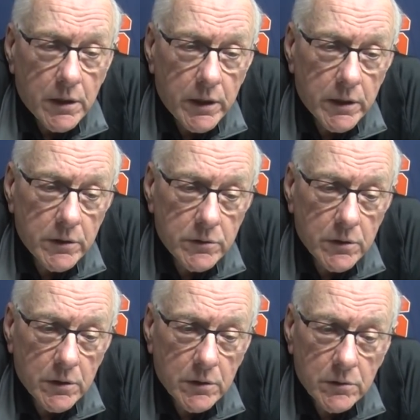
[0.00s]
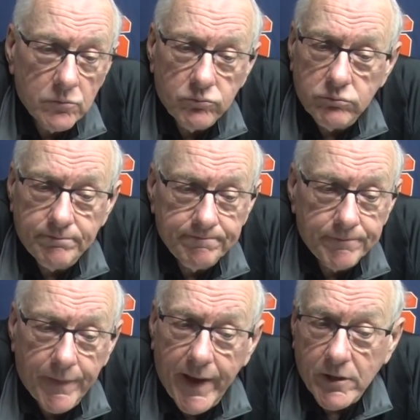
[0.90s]
And
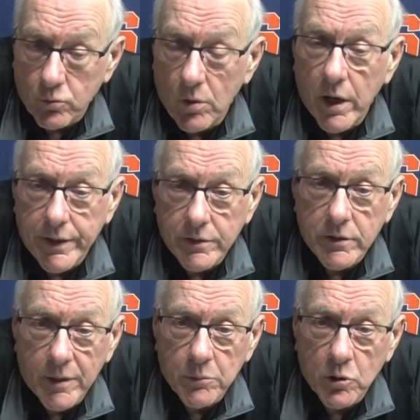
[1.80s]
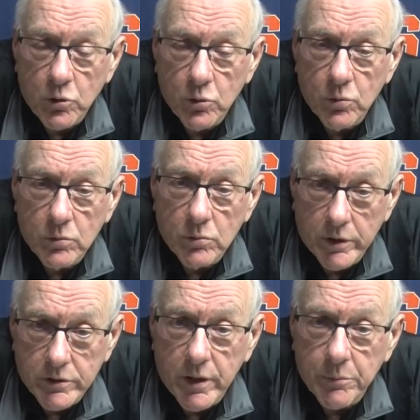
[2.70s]
that's why he's able to do what
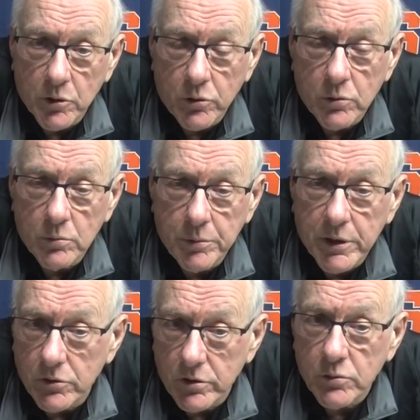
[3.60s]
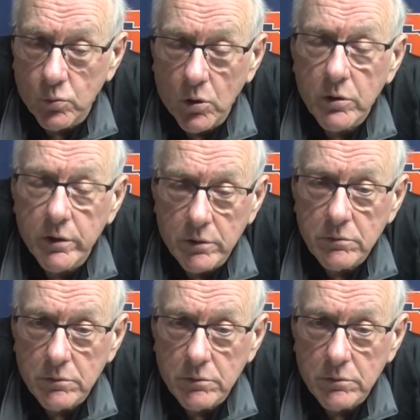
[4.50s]
he's able to do, because he's worked it